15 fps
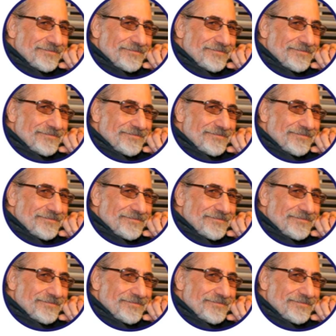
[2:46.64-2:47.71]

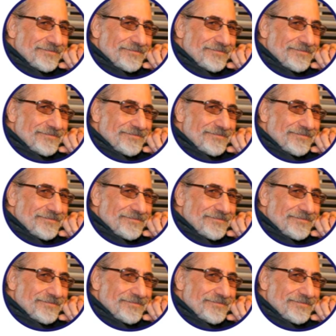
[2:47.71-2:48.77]

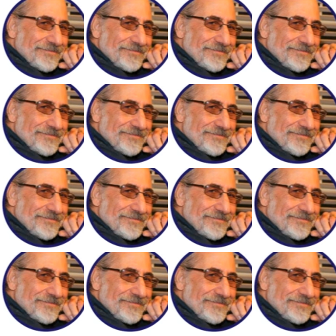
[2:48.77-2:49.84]

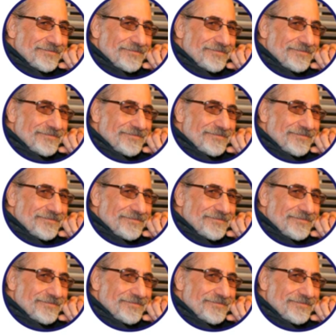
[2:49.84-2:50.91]

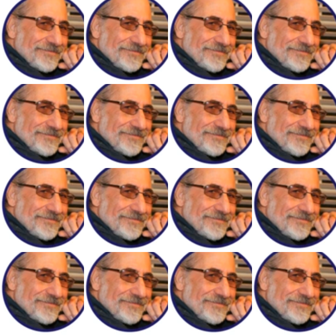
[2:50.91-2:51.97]

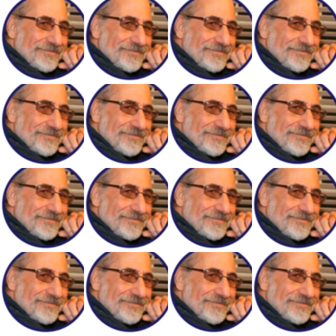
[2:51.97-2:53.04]

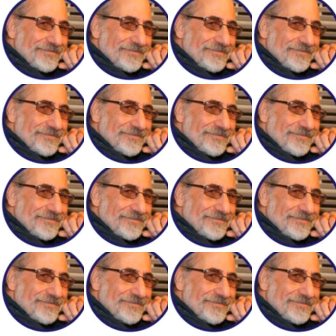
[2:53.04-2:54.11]

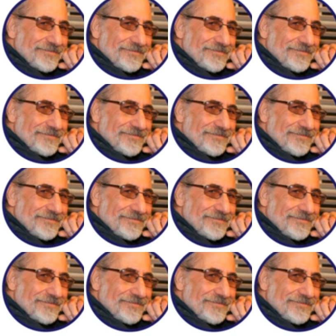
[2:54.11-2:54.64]
(no lip movement)